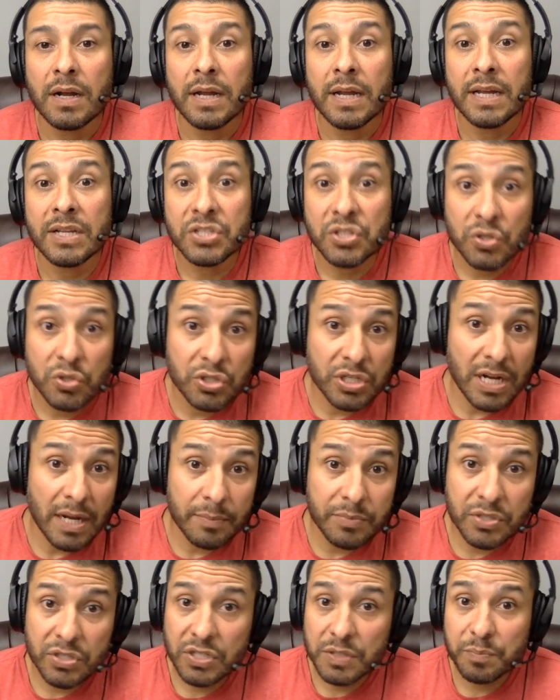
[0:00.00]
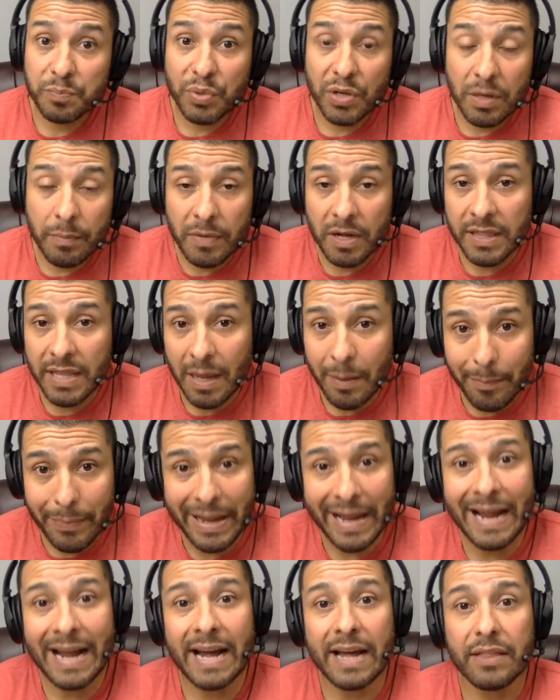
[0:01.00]
It's your job to just put them on that
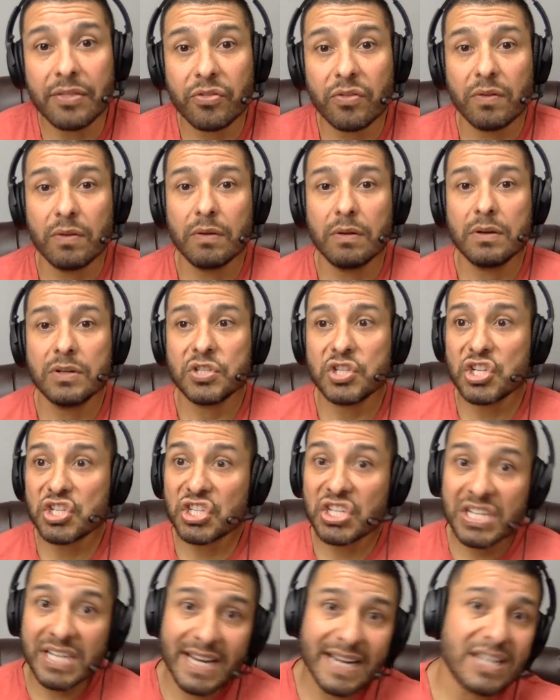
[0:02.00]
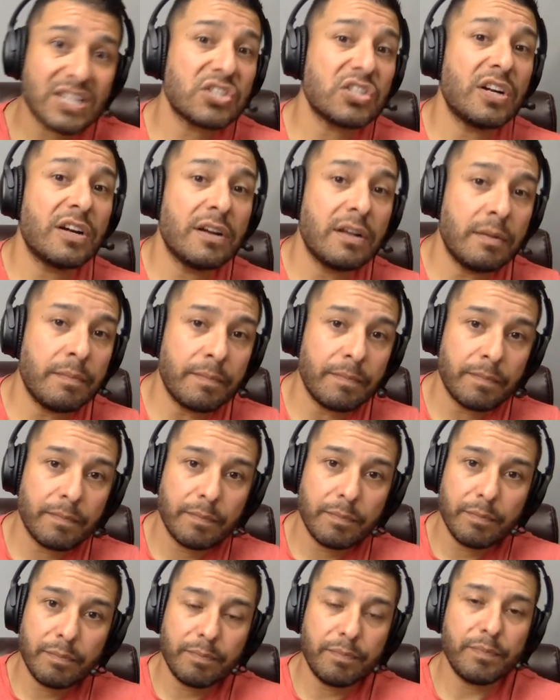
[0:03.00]
path. Just kickstart them.
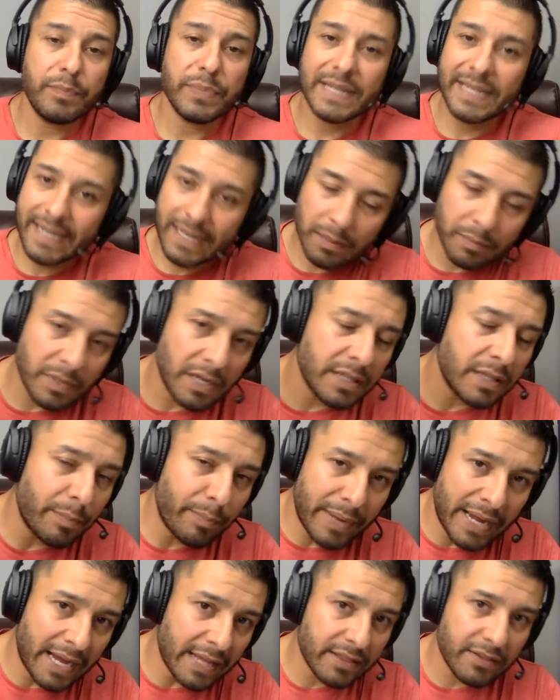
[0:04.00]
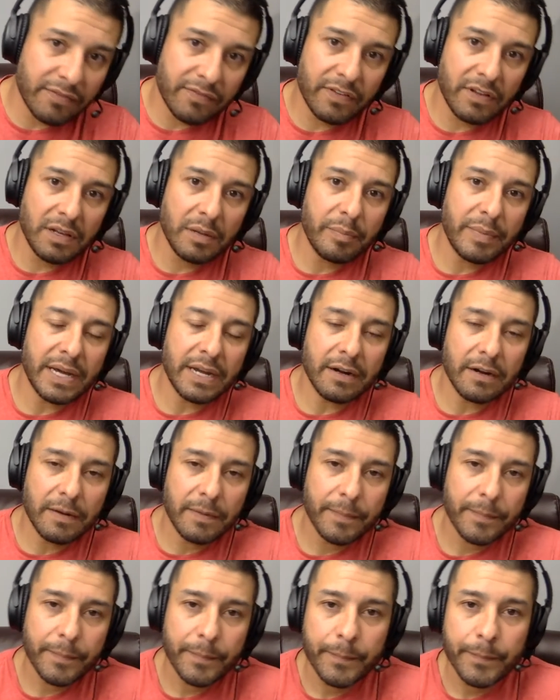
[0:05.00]
Get them on the path to feeling better.
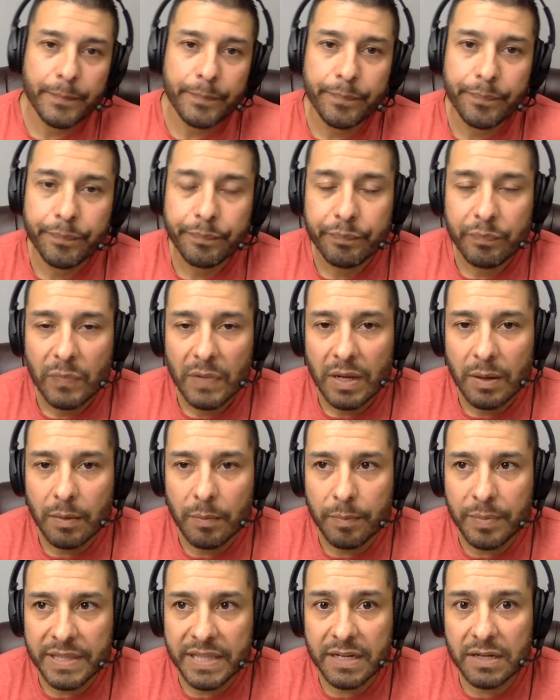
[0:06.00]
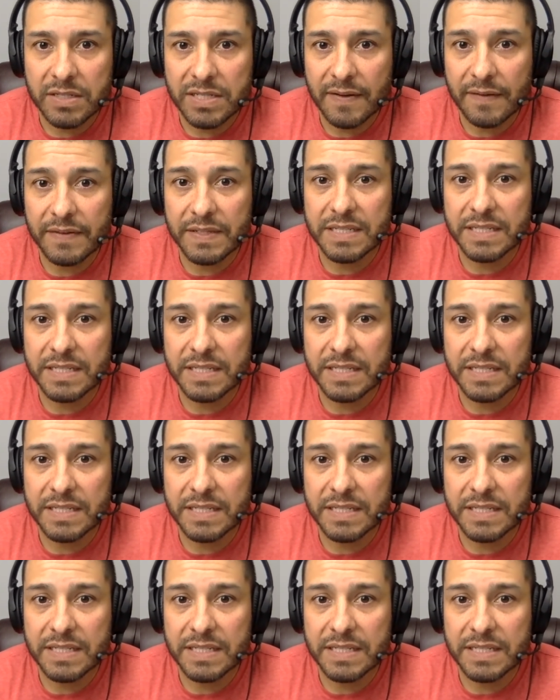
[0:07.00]
But they also have to